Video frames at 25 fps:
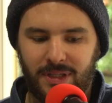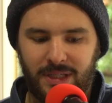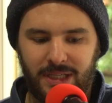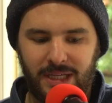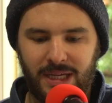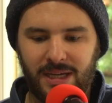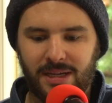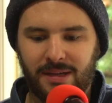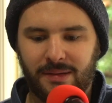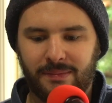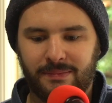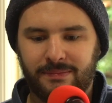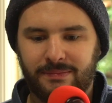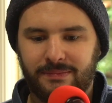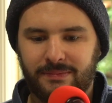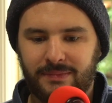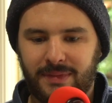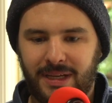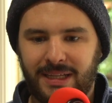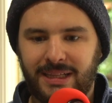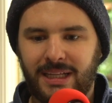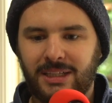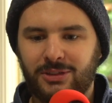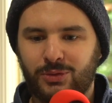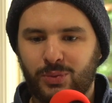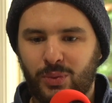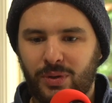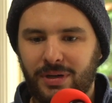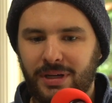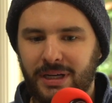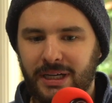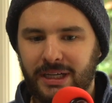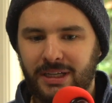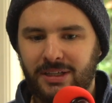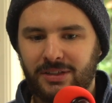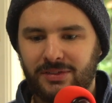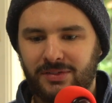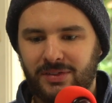Yeah. And that's
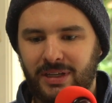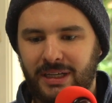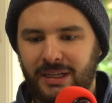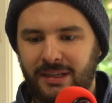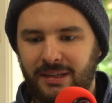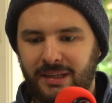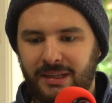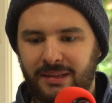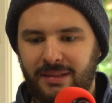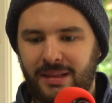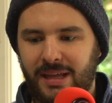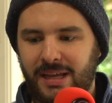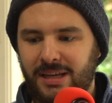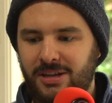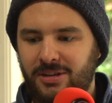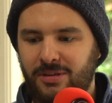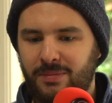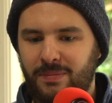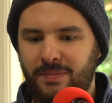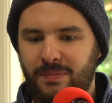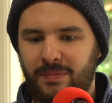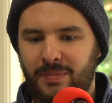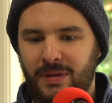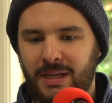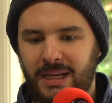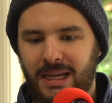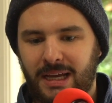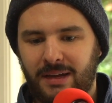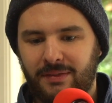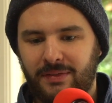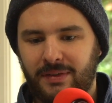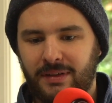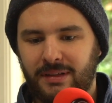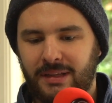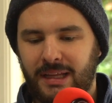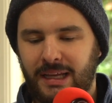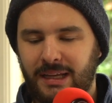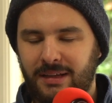why, because like they could
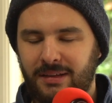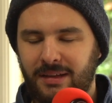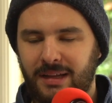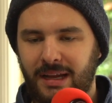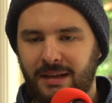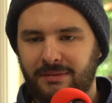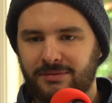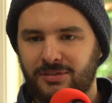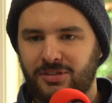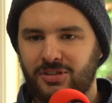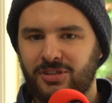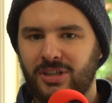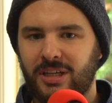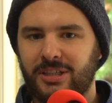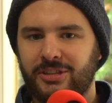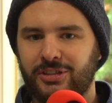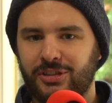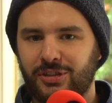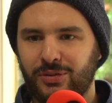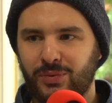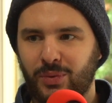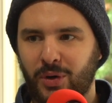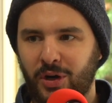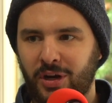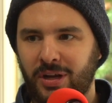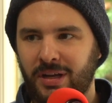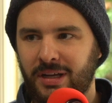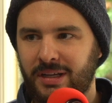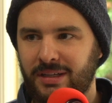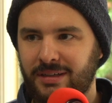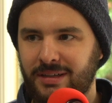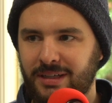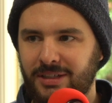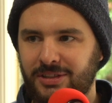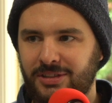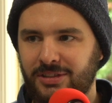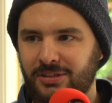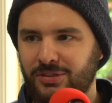have such good working
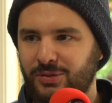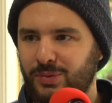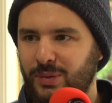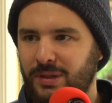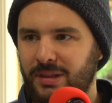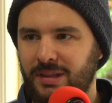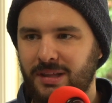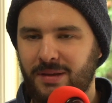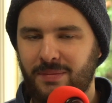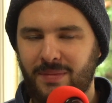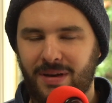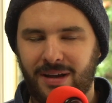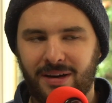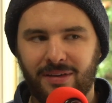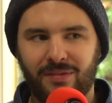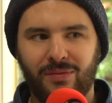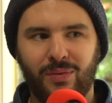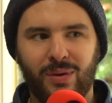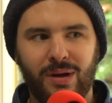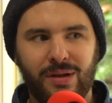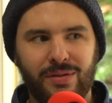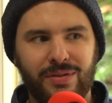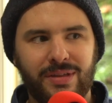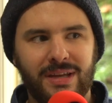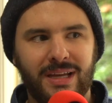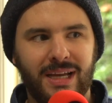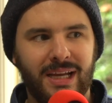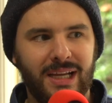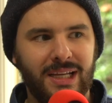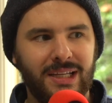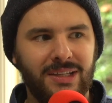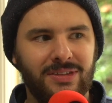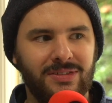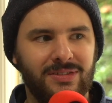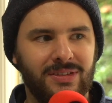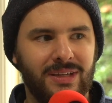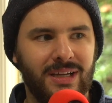conditions with the amount of wealth he has,